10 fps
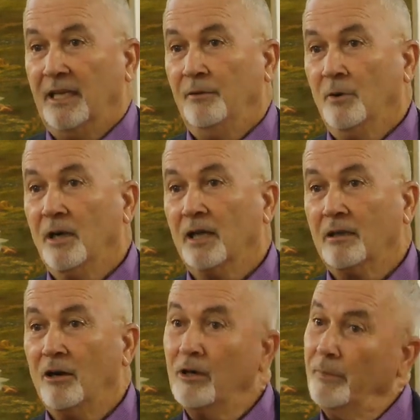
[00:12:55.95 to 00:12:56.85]
And we're not
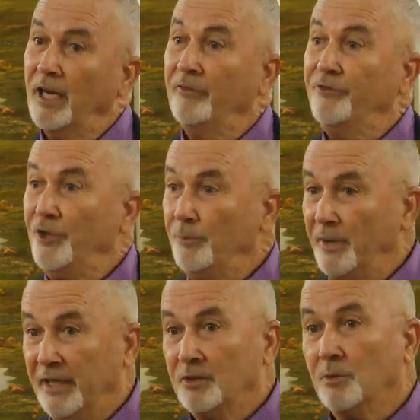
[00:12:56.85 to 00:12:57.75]
talking about a few
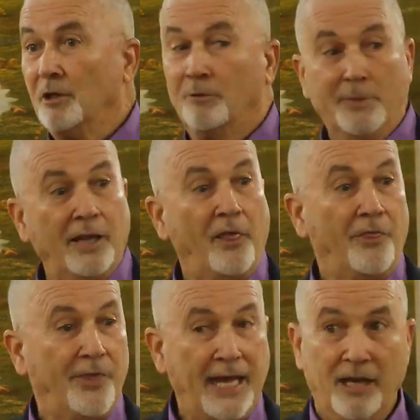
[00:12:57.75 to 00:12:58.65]
pigs, we're talking about
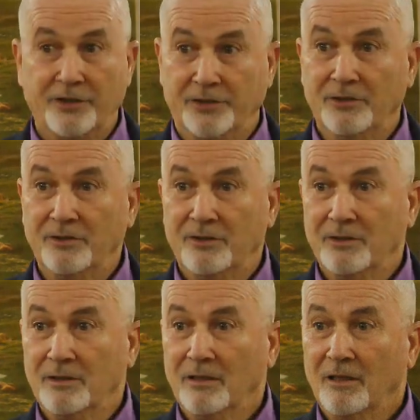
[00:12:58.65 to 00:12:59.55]
thousands
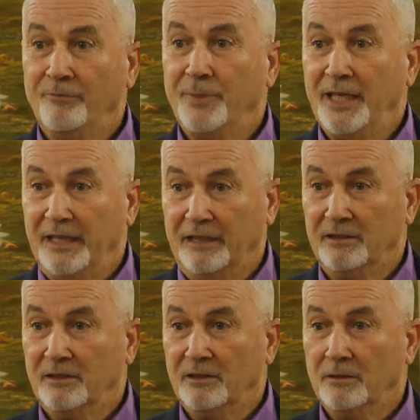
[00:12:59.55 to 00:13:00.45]
of pigs.